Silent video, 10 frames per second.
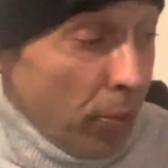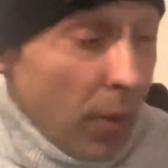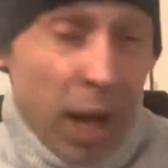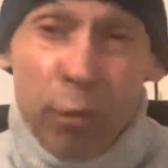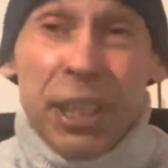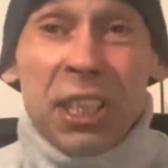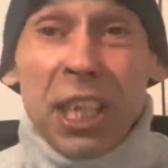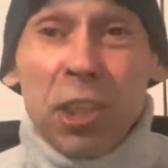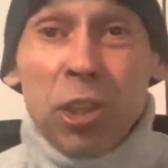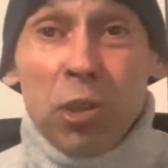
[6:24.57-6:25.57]
I reach
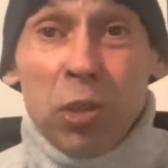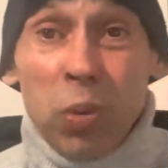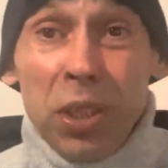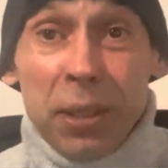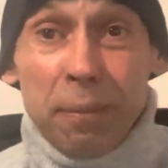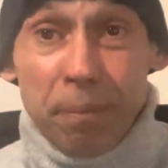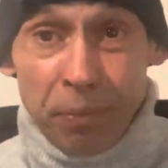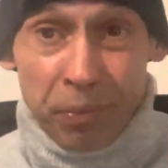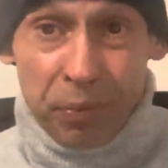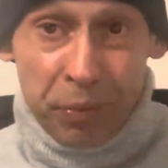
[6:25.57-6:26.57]
St. John's Wood
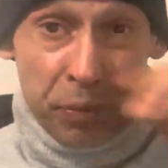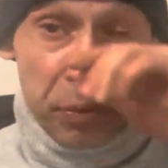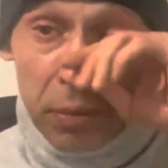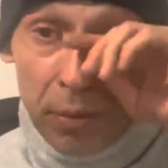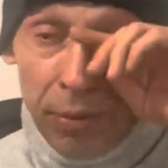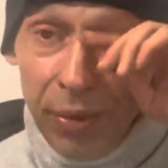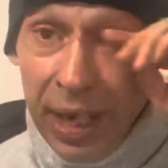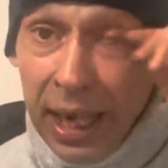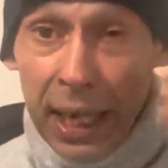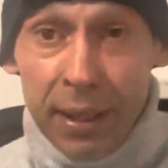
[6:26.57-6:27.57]

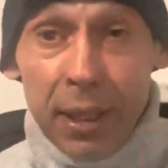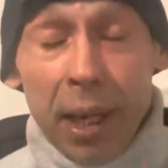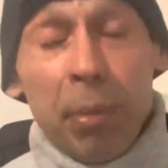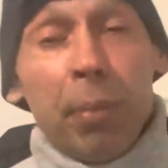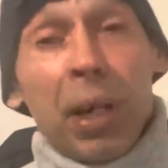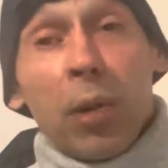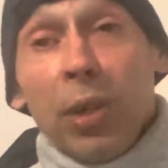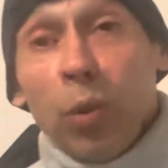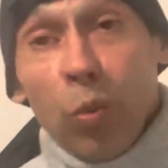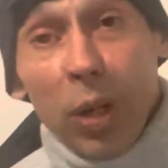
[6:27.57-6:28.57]
and I'm in my own
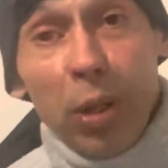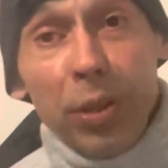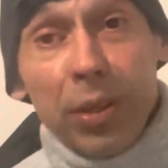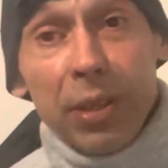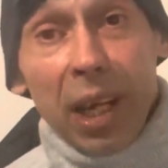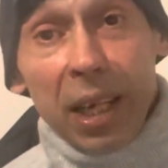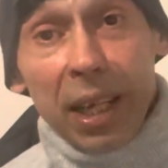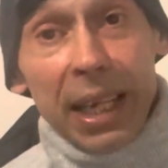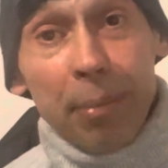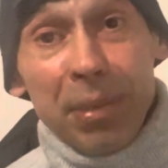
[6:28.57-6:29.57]
little world, like
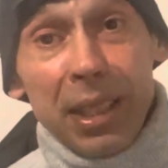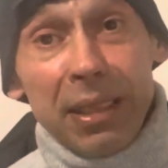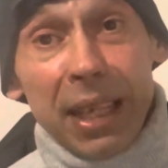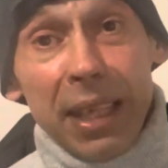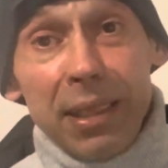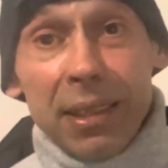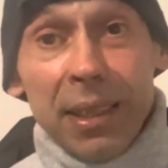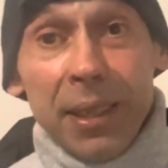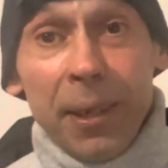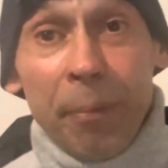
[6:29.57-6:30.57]
I am these days.
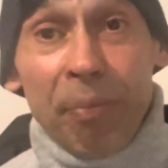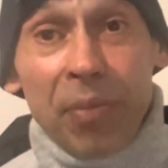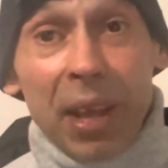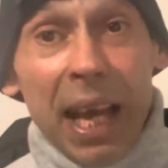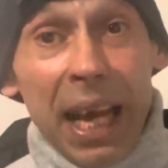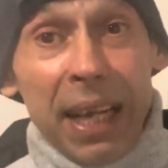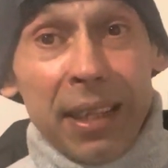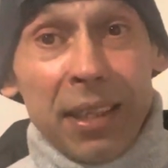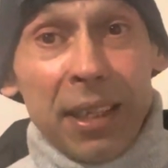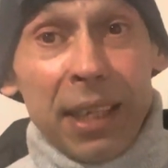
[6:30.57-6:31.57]

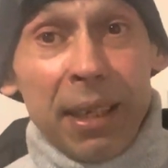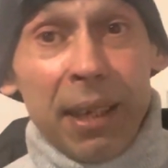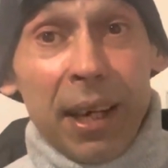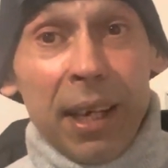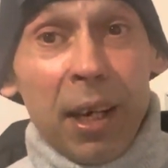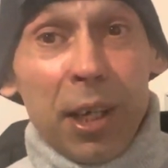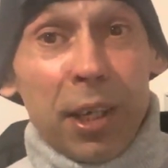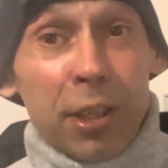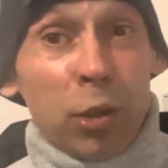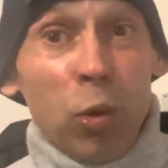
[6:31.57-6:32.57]
And the
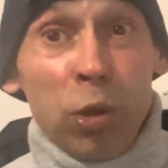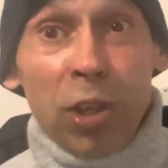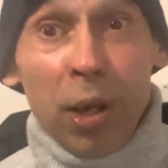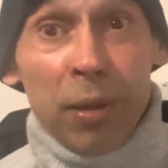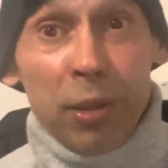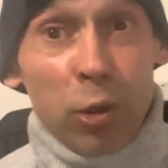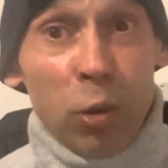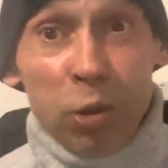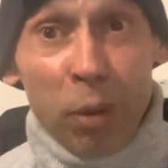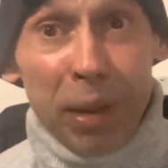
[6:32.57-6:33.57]
doors
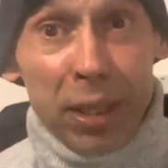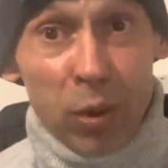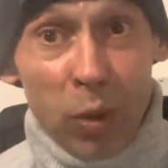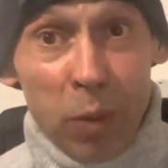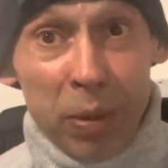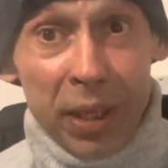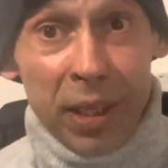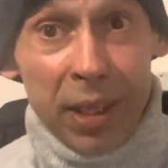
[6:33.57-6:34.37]
are about to open.